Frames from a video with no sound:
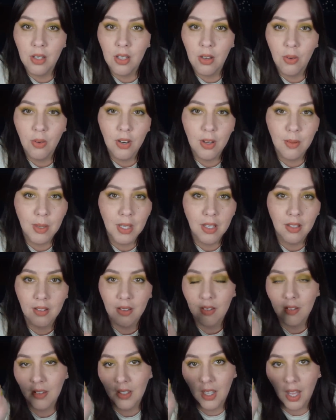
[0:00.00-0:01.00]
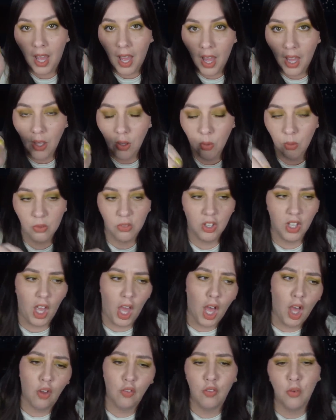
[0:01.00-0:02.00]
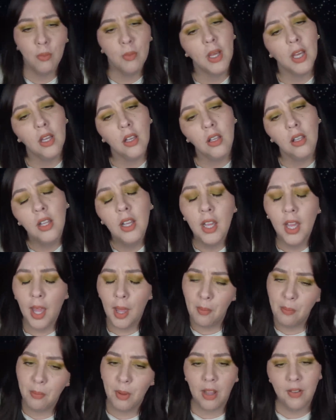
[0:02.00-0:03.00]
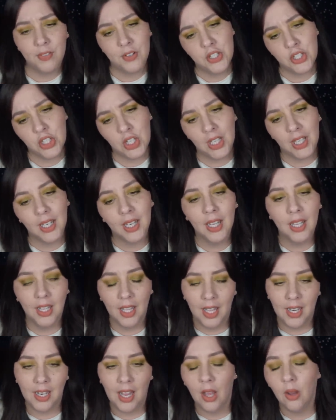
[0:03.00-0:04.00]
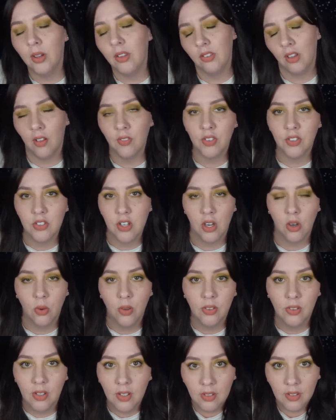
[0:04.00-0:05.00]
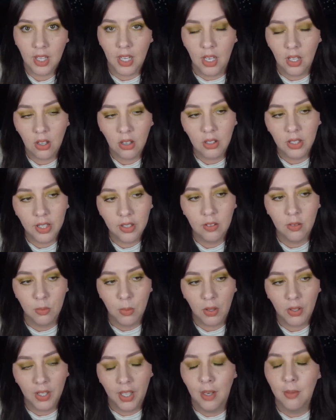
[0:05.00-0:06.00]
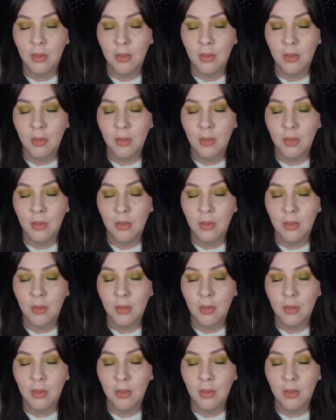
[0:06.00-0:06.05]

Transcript: You know what I mean? Because this is a guy who's like alpha male and buff as shit, and now he's off of steroids and he's getting all like small again.